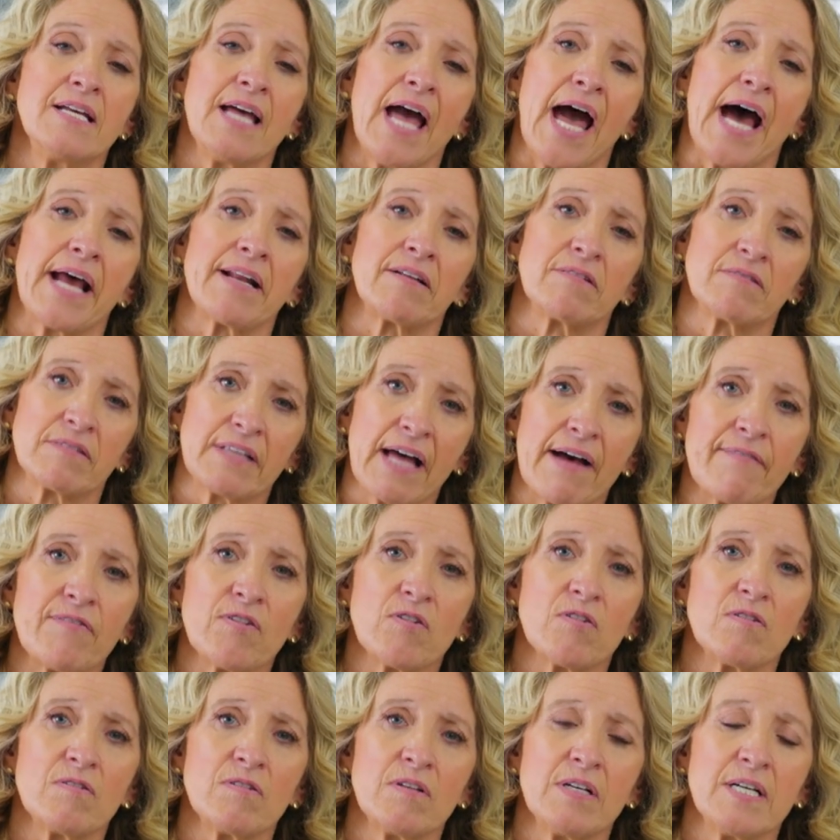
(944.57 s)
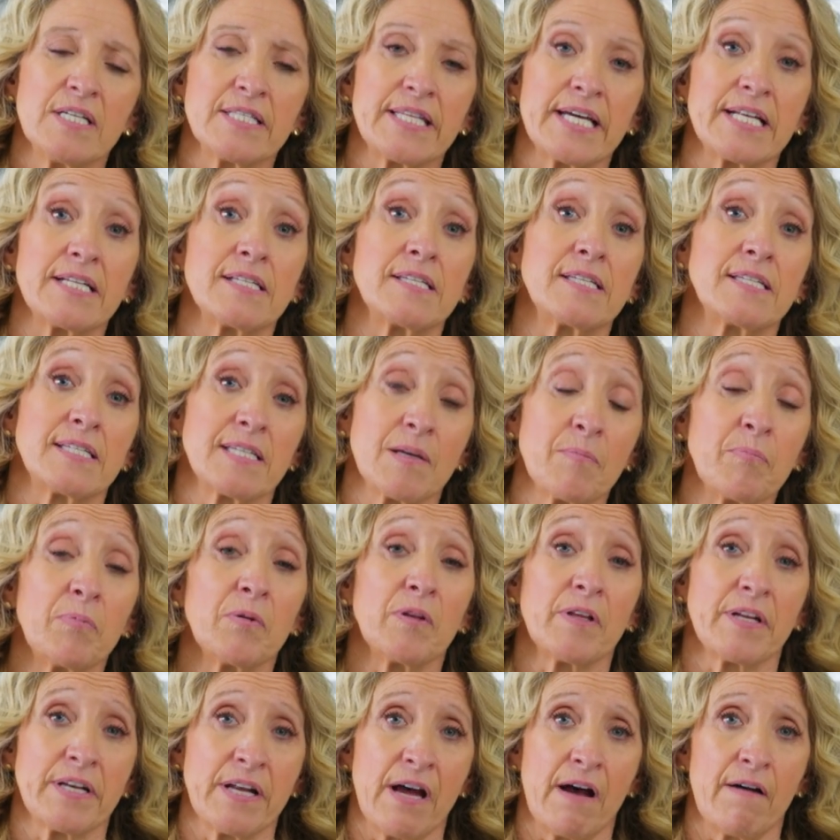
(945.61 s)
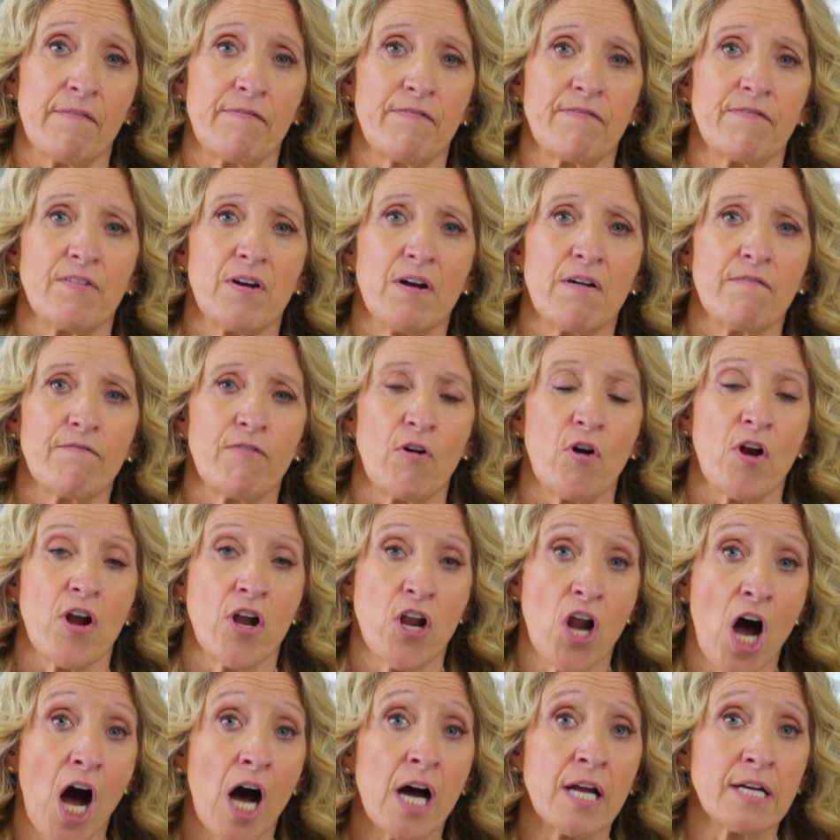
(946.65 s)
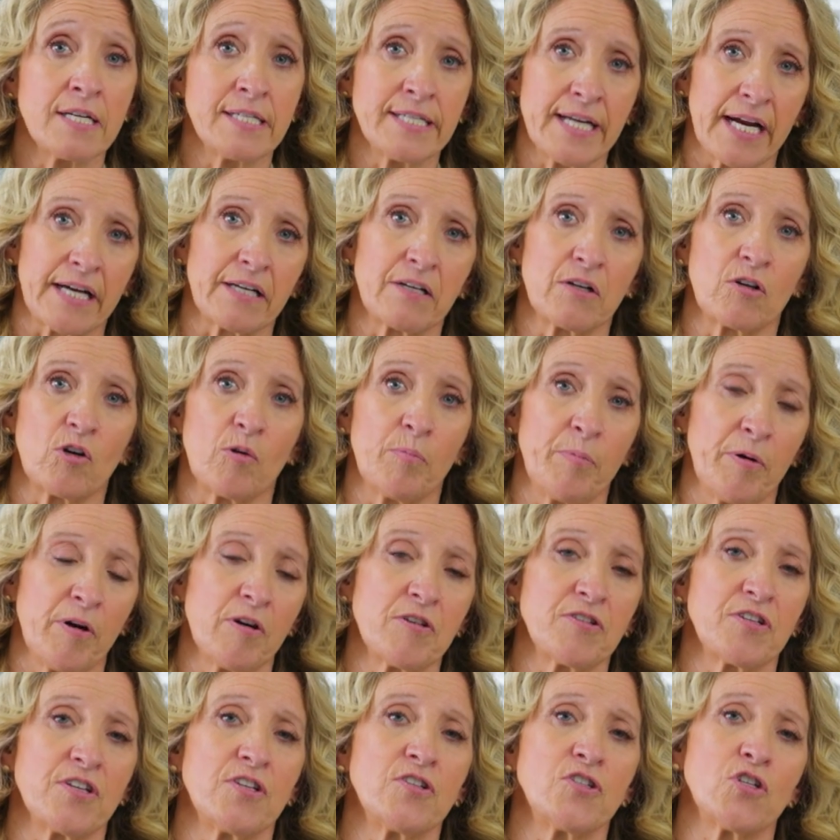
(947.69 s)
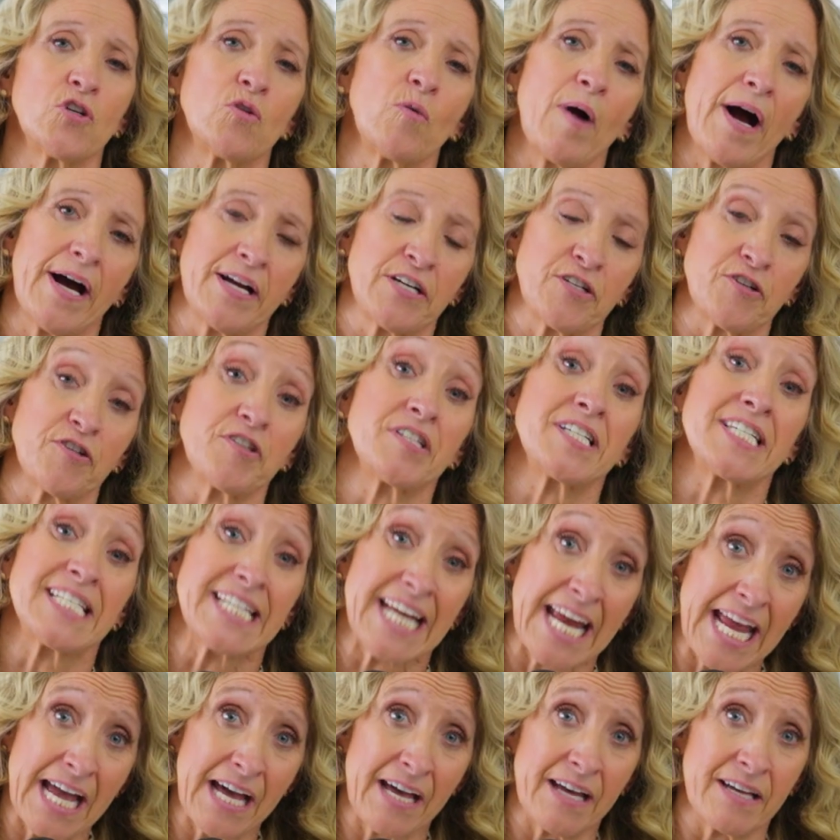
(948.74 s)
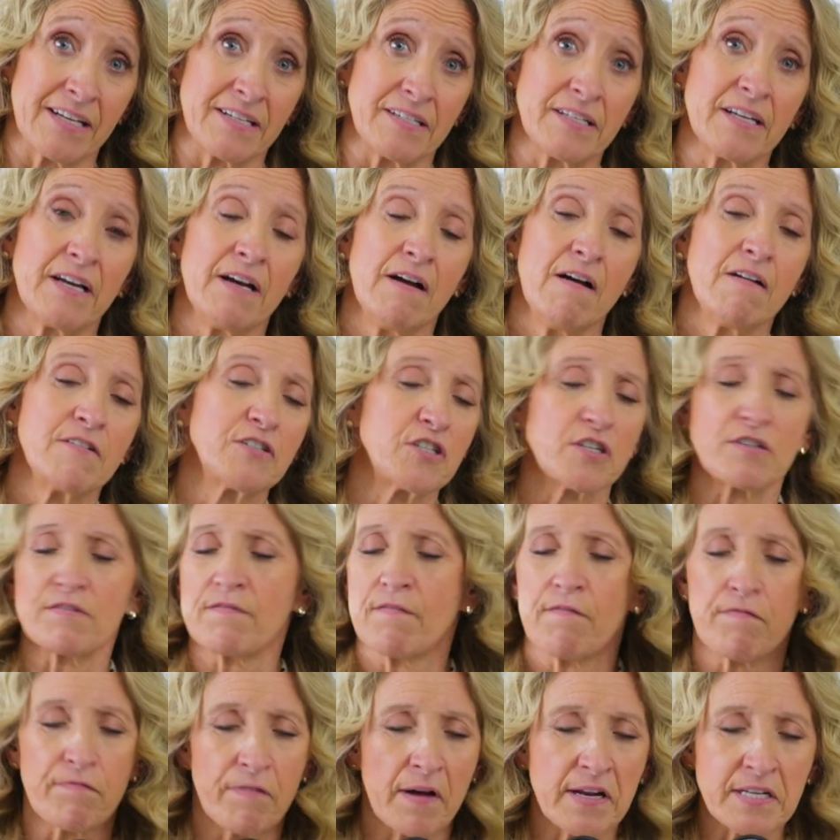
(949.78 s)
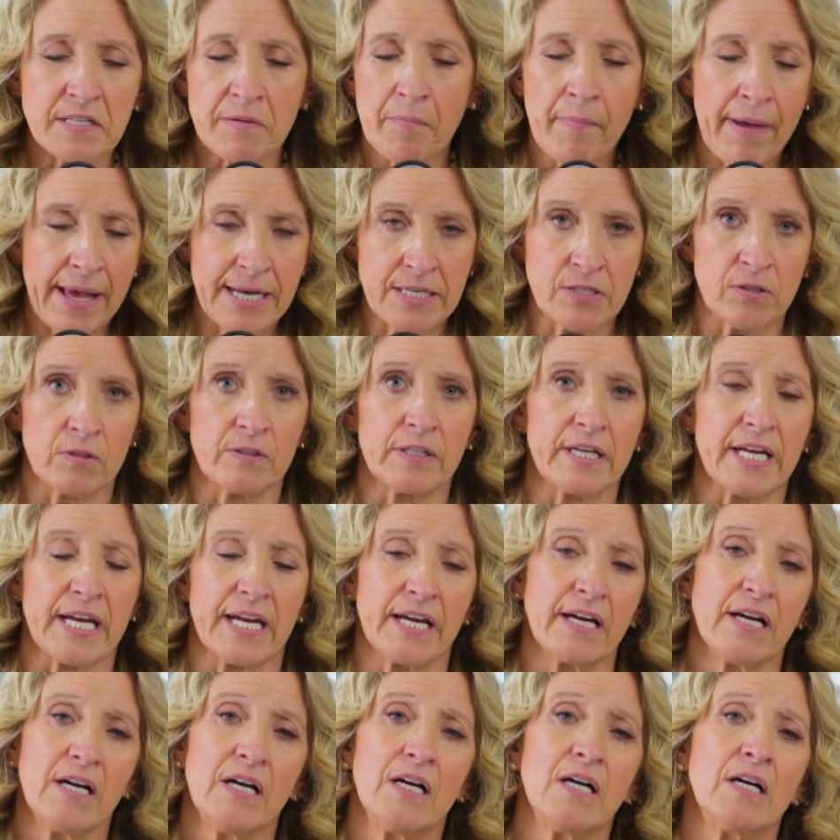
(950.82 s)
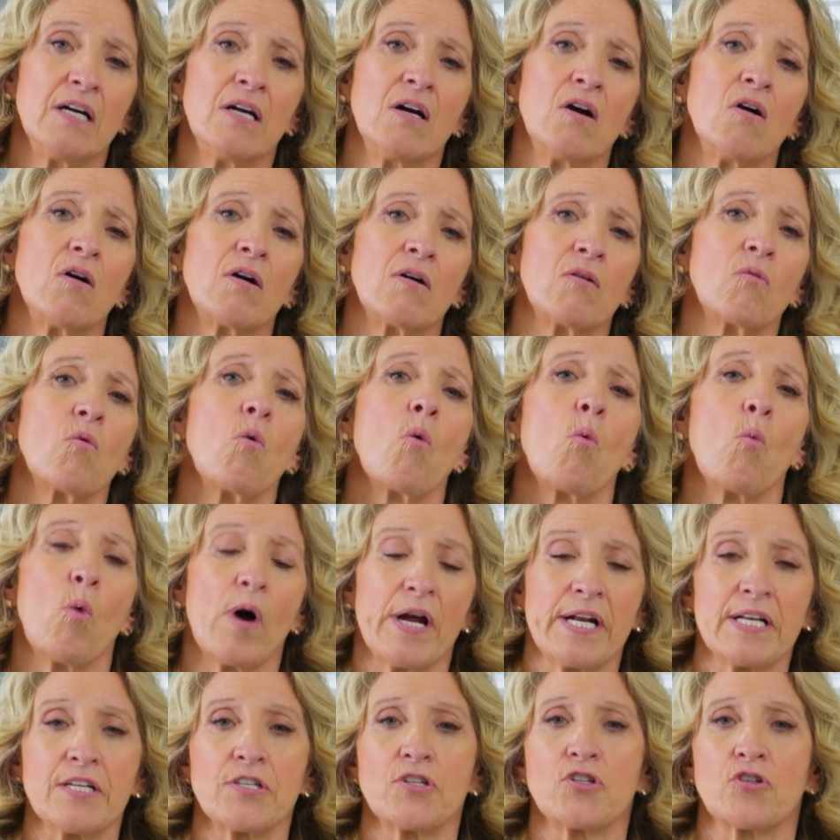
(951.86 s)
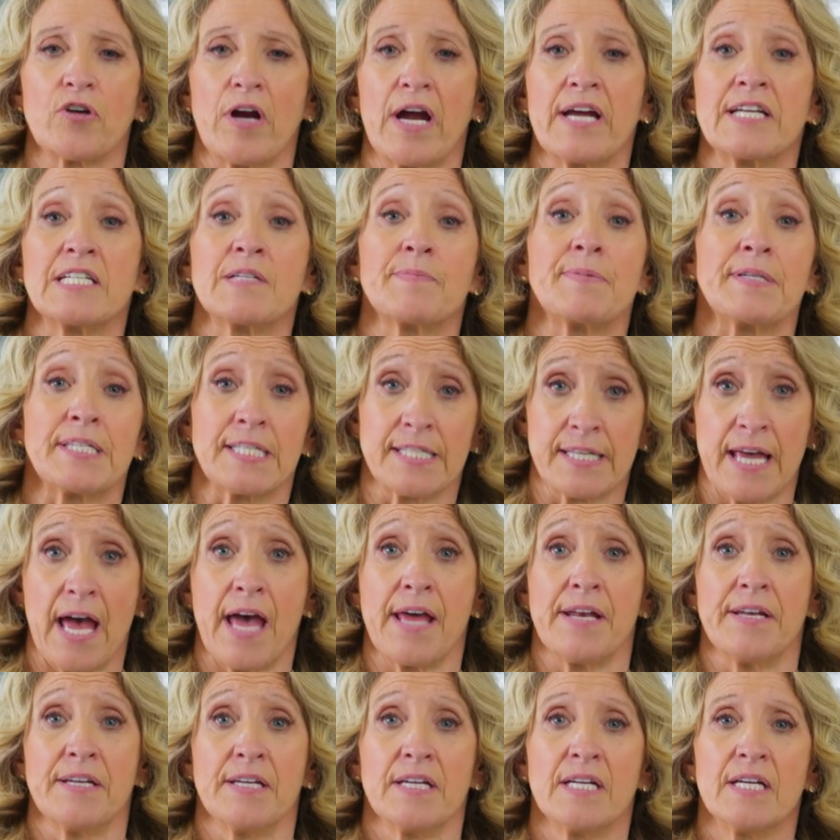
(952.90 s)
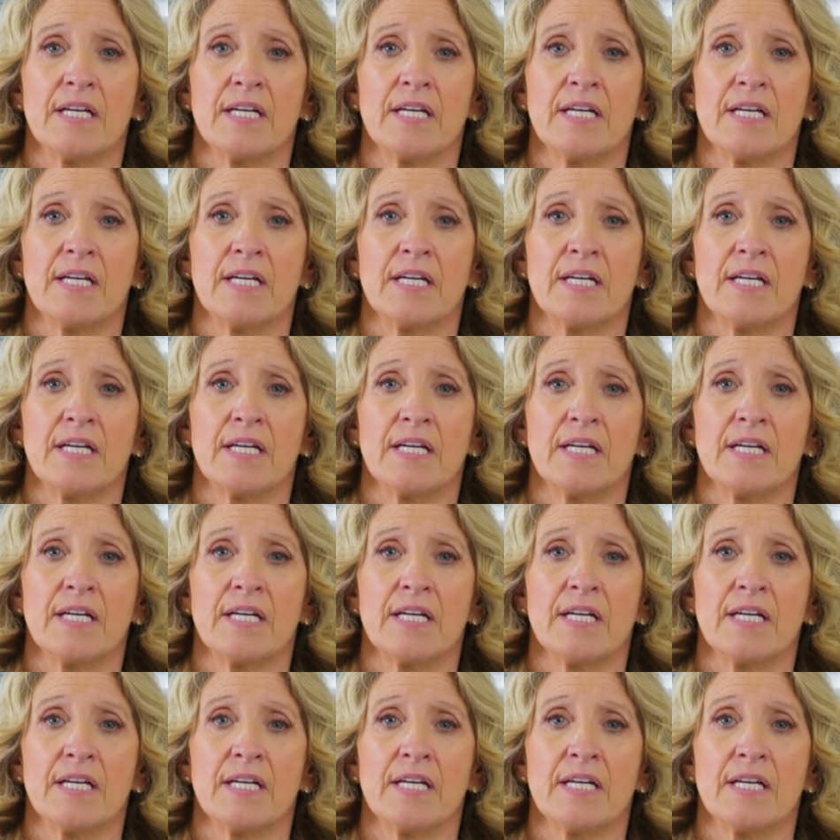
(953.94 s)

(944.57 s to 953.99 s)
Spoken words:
at a level that is simple enough for a non-technical person to understand just fundamentally what is trying to be said.